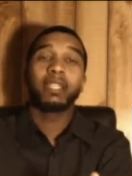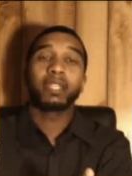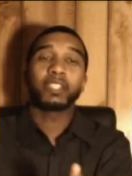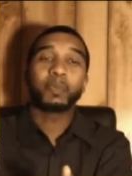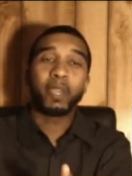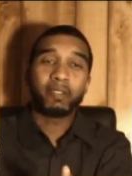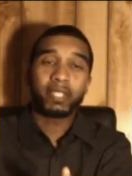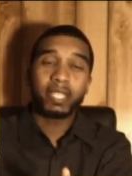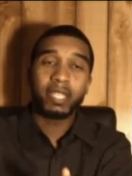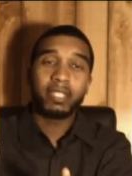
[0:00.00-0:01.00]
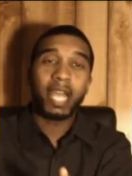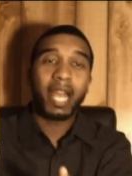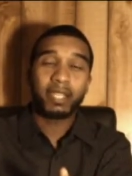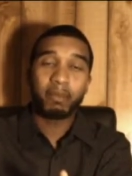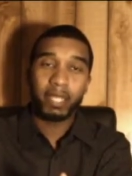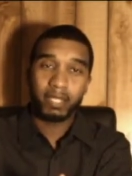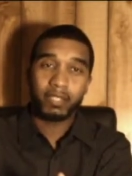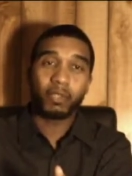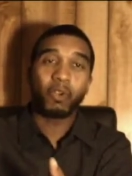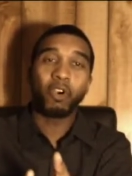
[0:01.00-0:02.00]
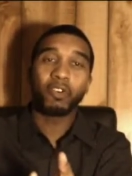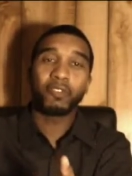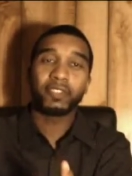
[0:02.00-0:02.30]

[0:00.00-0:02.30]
the conspiracy document, the so-called